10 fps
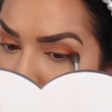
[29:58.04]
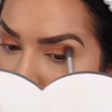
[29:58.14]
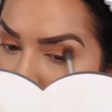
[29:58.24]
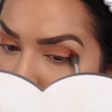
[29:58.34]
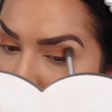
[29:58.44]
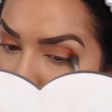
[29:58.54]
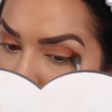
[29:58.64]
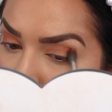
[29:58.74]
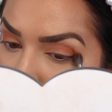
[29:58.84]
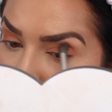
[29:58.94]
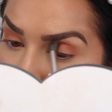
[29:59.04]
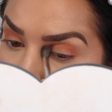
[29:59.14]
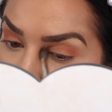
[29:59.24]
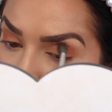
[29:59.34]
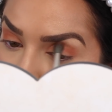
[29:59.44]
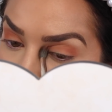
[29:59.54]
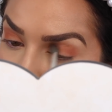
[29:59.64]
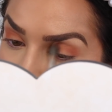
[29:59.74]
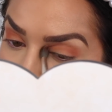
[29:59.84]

[no speech]